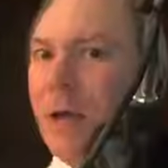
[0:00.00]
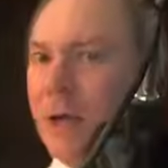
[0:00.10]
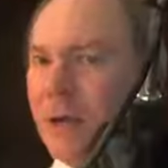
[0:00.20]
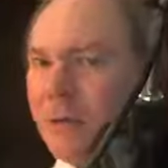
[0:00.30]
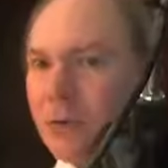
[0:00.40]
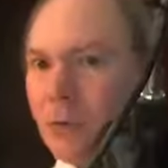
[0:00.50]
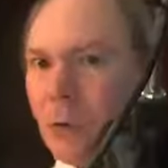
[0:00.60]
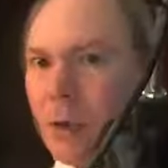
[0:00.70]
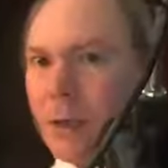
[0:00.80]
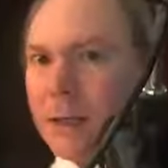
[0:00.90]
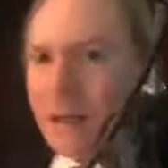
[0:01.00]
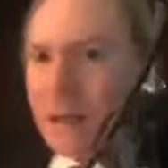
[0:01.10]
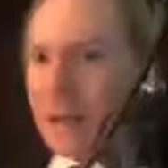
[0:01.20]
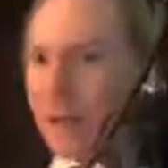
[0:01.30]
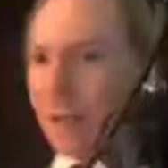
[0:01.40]
A story
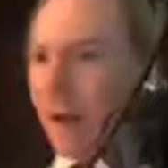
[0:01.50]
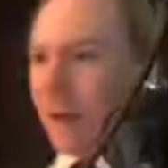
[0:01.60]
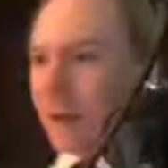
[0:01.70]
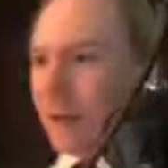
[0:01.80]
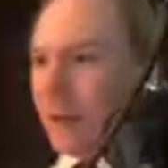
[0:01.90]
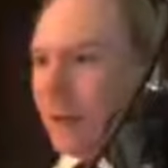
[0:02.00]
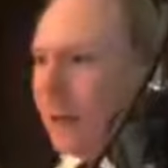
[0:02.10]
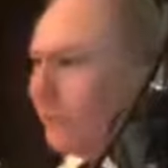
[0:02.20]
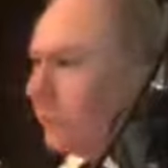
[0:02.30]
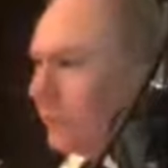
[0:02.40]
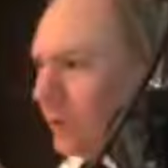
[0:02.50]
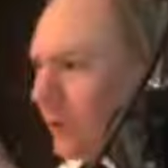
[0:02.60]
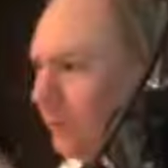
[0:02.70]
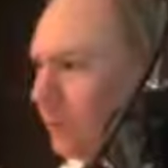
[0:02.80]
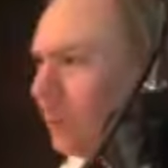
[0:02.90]
that came out, and this was
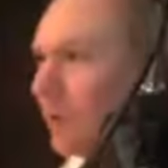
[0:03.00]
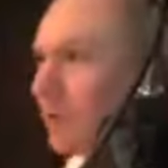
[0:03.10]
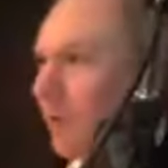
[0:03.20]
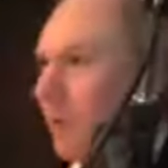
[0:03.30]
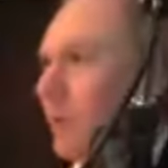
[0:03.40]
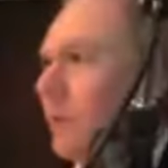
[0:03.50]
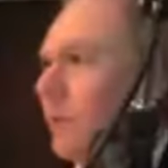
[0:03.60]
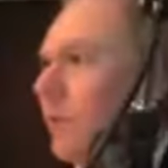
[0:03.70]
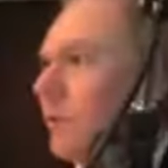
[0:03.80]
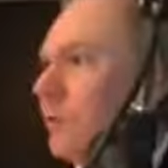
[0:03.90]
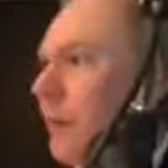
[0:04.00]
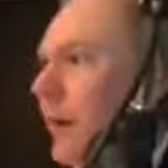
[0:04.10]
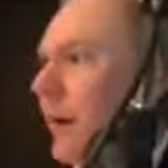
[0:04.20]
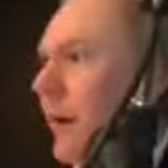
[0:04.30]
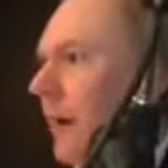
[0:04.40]
a few weeks old, and it was
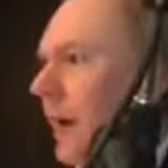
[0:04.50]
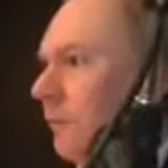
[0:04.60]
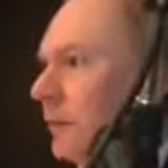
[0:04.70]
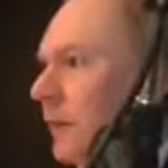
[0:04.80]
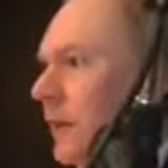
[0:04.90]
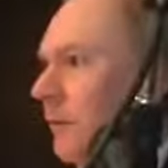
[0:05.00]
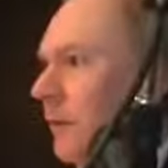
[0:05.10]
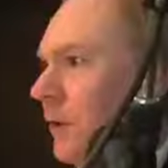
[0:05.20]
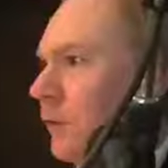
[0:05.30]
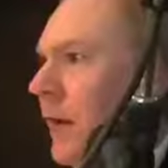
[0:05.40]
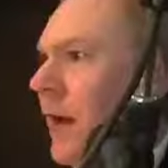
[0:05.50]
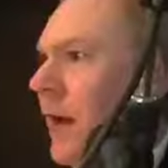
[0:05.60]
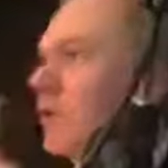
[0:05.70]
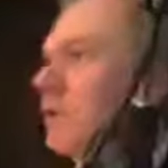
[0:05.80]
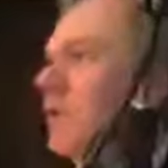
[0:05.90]
about after the NFL
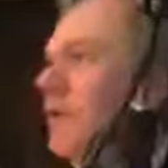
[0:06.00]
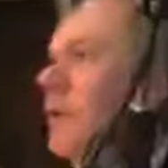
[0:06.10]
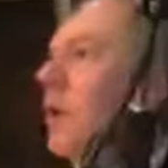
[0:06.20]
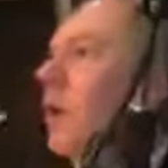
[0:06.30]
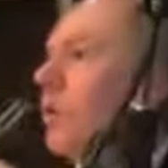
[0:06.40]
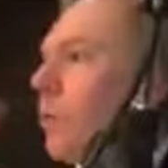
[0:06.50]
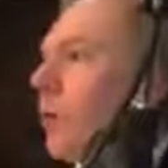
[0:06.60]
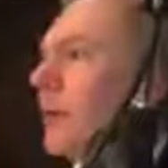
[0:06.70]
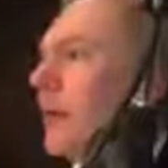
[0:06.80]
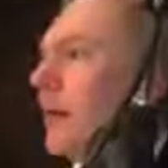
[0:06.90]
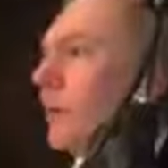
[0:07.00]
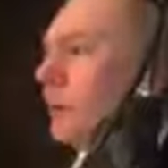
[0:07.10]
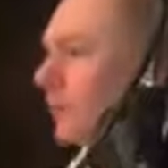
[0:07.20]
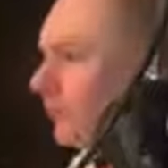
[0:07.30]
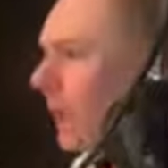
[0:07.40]
draft, isn't coordinating
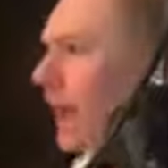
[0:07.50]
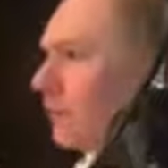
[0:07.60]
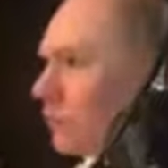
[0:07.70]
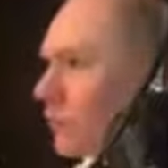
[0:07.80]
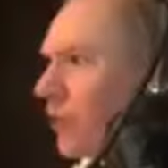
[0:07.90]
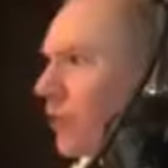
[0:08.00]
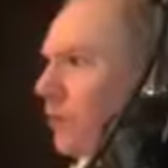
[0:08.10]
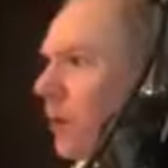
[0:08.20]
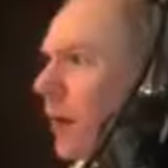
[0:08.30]
with the 5-star.